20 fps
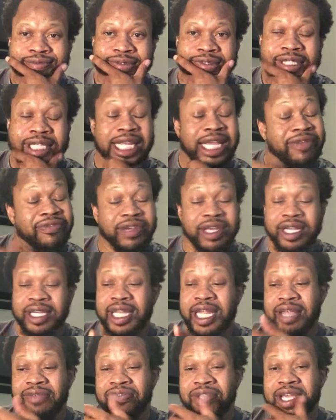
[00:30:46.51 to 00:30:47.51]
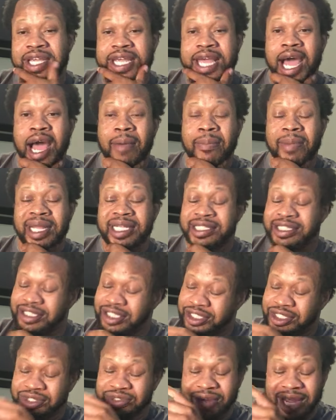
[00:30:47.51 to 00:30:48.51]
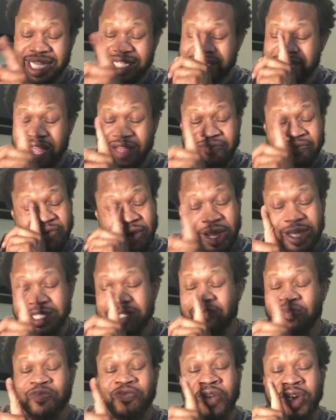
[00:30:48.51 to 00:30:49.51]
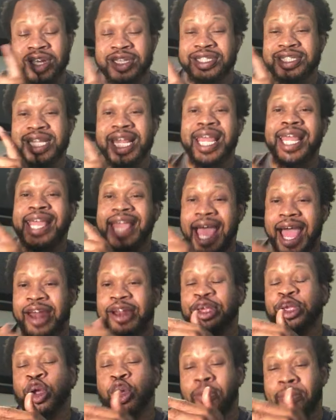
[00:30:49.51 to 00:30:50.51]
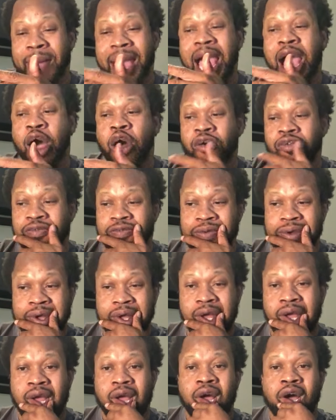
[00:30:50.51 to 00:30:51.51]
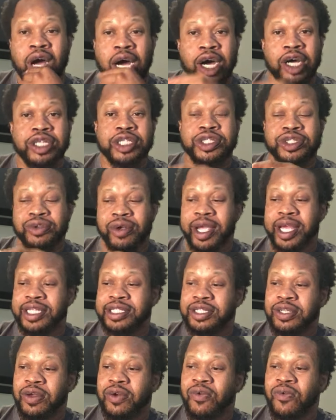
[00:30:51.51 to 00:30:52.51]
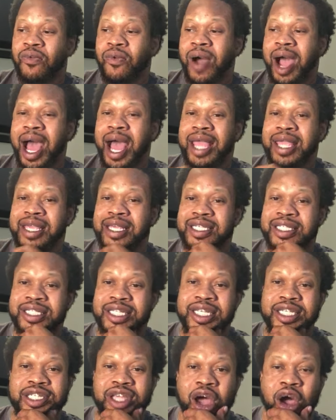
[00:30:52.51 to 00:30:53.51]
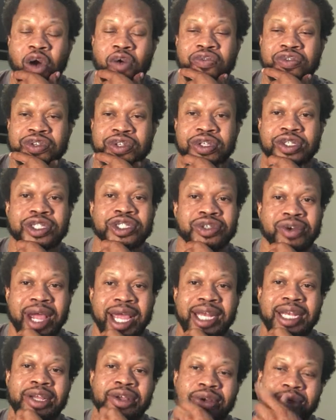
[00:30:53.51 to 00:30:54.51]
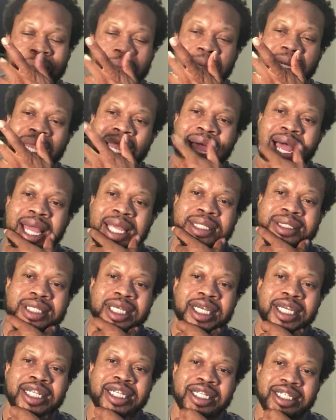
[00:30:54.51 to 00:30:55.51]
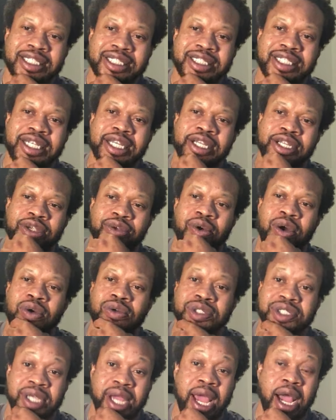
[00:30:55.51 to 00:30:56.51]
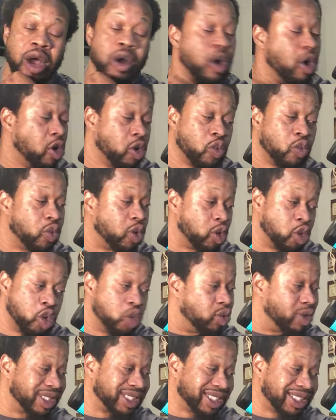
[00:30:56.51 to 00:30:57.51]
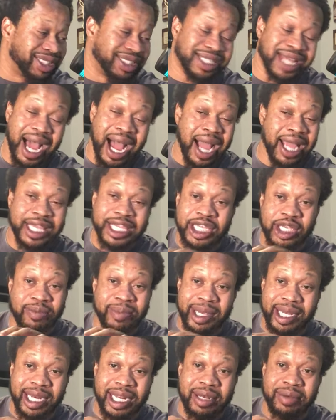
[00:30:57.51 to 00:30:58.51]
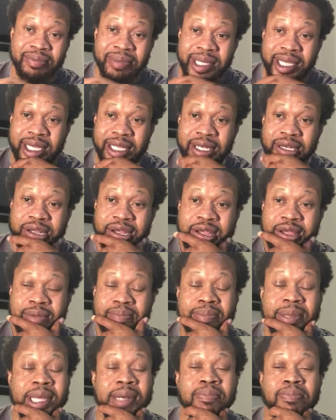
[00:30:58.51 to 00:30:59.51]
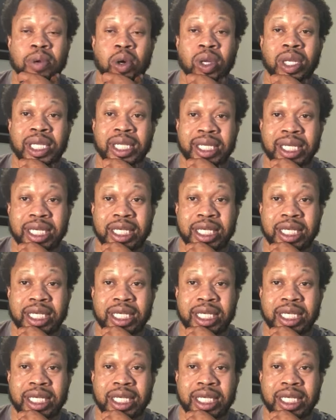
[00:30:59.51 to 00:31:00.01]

Leave your comments. Address that first thing out of your mouth. Address, why is this officer trying to criminalize this 10-year-old child who is documented being bullied